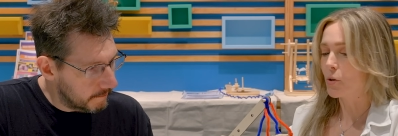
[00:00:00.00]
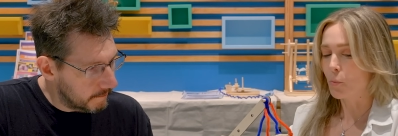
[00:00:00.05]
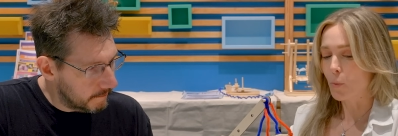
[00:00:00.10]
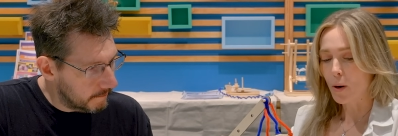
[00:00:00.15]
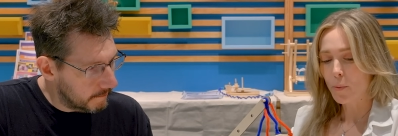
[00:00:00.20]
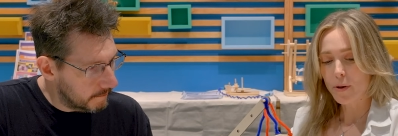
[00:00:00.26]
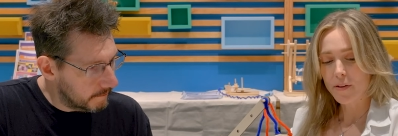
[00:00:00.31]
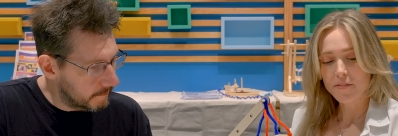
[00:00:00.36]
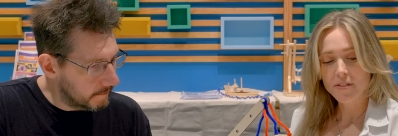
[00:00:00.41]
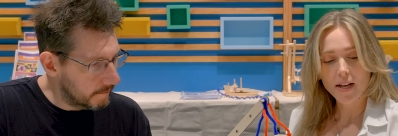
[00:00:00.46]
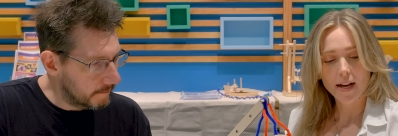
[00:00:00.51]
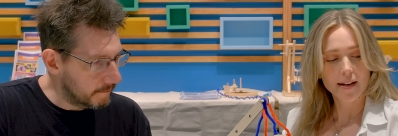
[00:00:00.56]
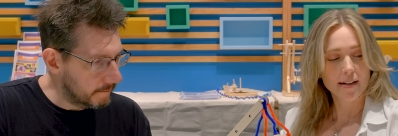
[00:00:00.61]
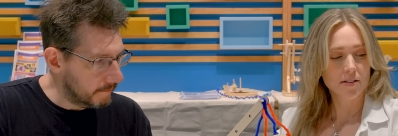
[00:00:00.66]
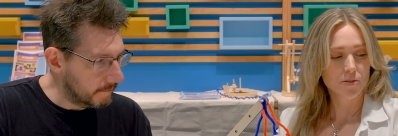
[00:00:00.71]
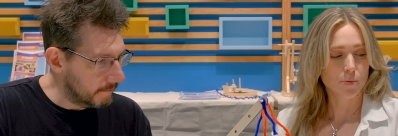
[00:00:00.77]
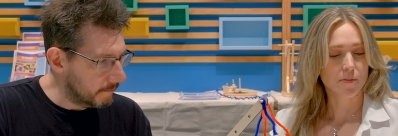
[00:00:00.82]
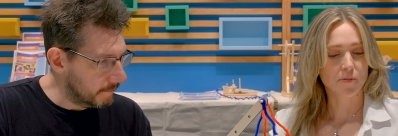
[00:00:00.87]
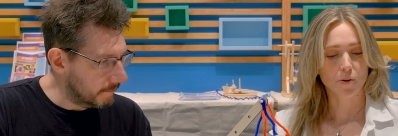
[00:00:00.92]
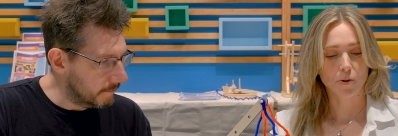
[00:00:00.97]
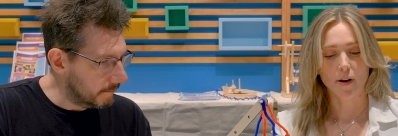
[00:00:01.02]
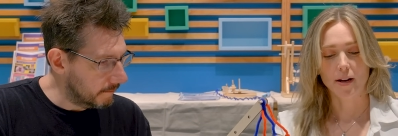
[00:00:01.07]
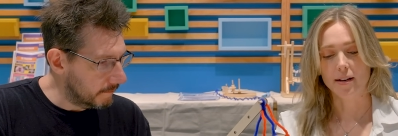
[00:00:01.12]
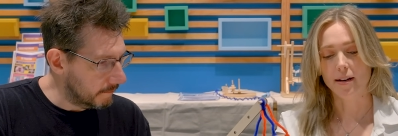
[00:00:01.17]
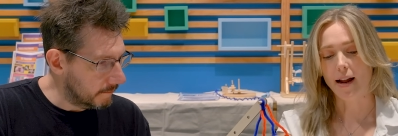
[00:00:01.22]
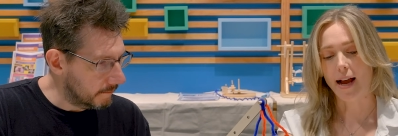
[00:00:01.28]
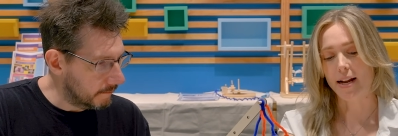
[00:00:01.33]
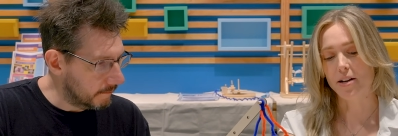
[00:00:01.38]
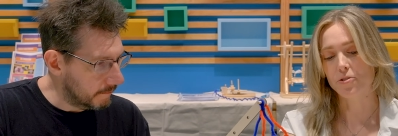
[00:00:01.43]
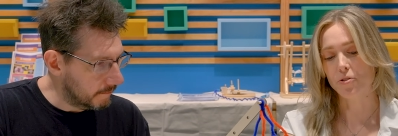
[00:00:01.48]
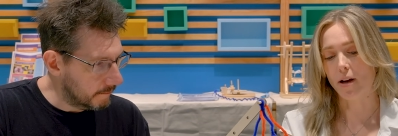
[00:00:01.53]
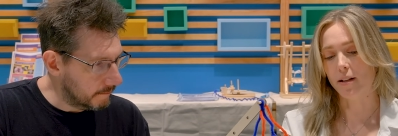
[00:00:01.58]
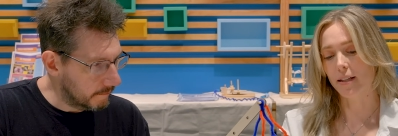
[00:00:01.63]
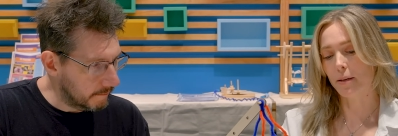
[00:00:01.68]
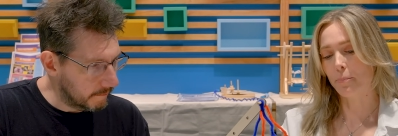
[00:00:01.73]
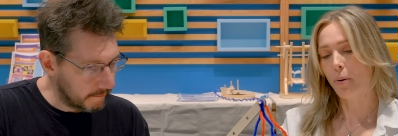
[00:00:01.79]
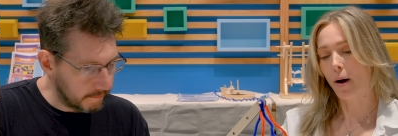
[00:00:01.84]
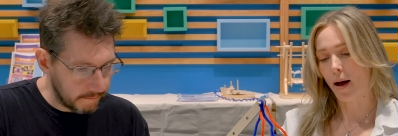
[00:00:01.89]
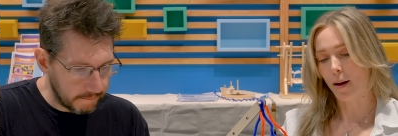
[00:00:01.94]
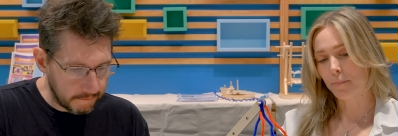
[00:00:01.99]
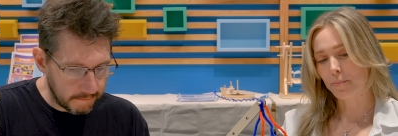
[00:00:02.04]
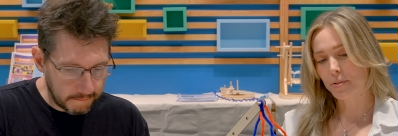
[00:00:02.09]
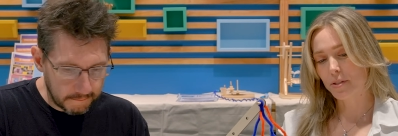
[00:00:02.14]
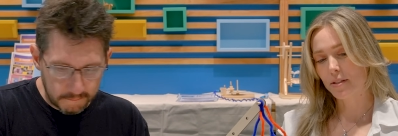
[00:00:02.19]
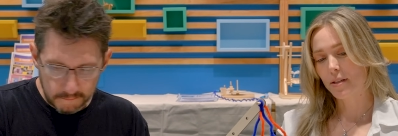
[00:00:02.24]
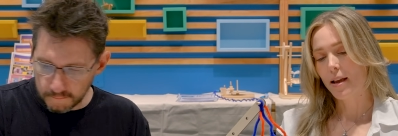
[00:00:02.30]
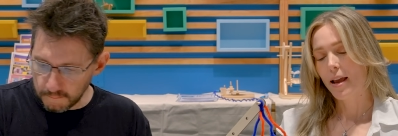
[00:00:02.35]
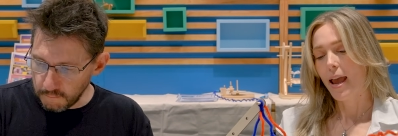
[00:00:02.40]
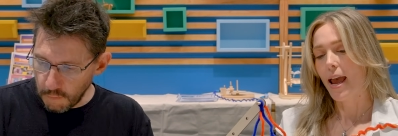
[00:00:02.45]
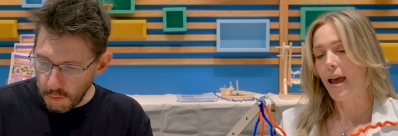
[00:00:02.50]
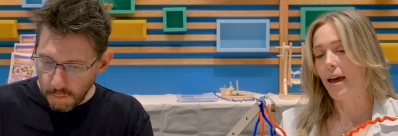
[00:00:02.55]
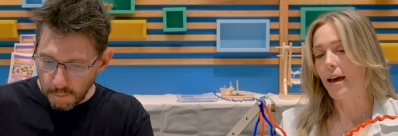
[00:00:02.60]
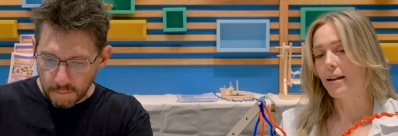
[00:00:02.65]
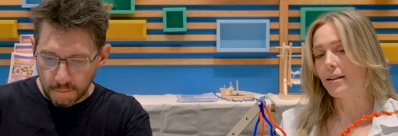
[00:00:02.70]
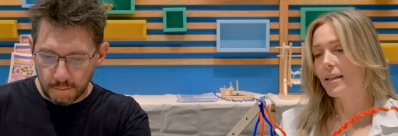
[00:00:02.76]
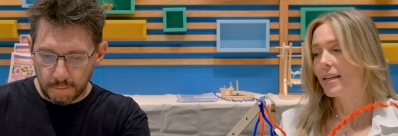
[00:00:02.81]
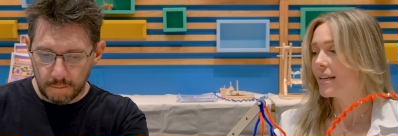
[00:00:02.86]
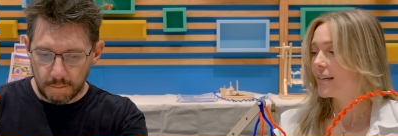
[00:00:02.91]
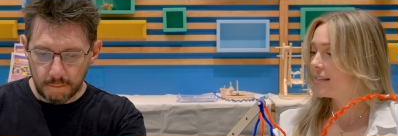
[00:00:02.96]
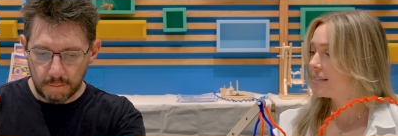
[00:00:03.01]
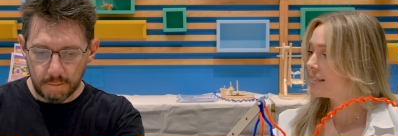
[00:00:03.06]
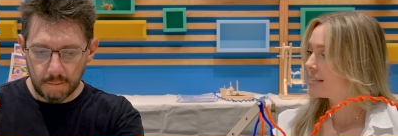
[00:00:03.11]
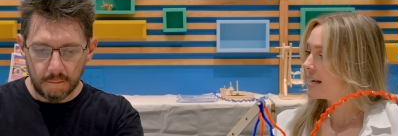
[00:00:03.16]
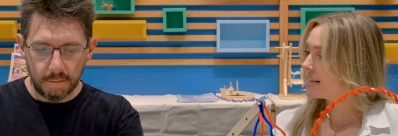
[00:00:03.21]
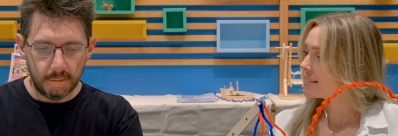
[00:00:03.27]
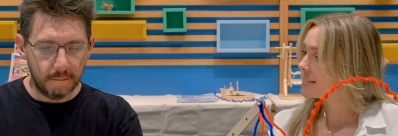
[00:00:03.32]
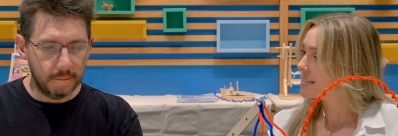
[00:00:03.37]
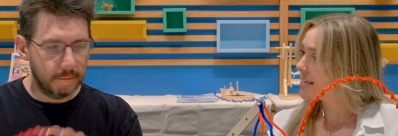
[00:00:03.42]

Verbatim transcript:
Speaker 1: so what we've done is we've created hydraulic pumps, and kids get